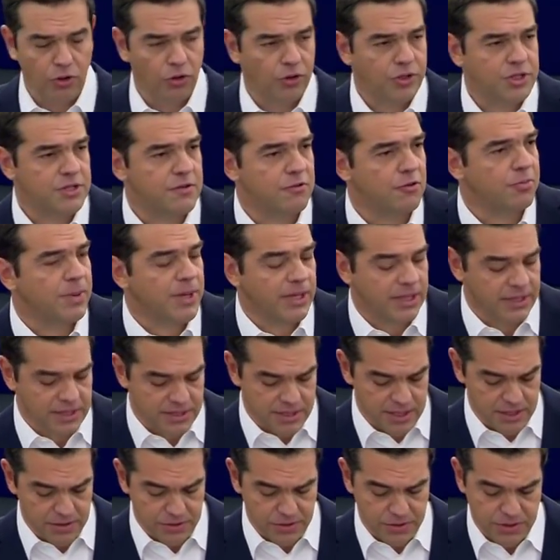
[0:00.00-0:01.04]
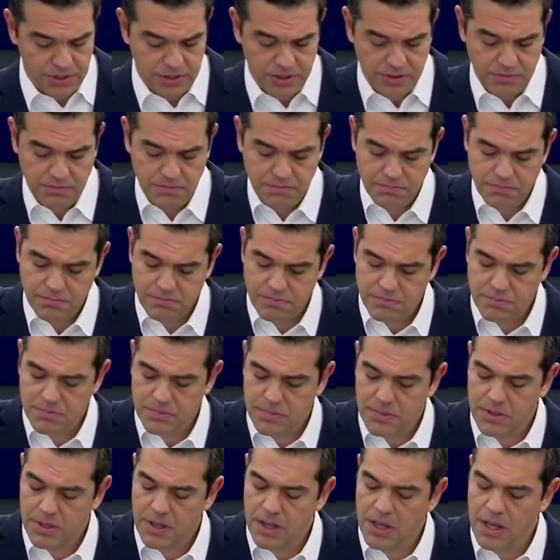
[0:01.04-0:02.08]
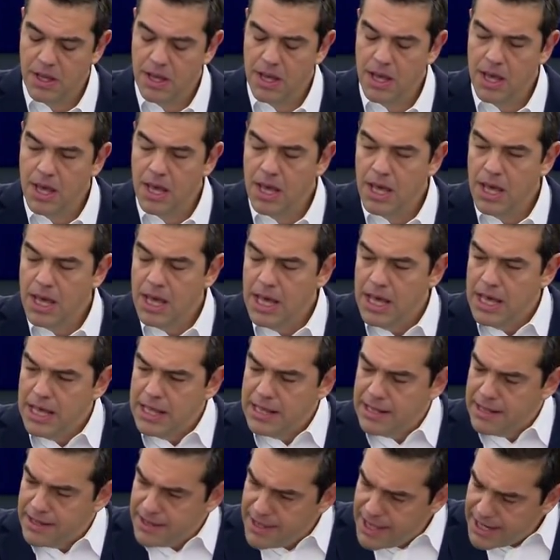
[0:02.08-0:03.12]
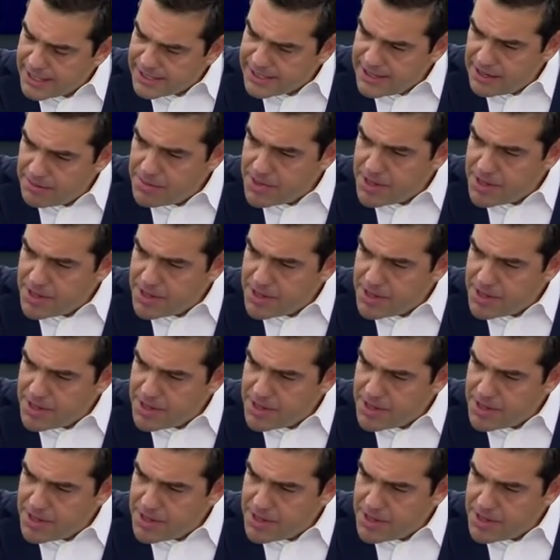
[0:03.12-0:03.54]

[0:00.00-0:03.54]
a good prospect, despite the fact that there are many clouds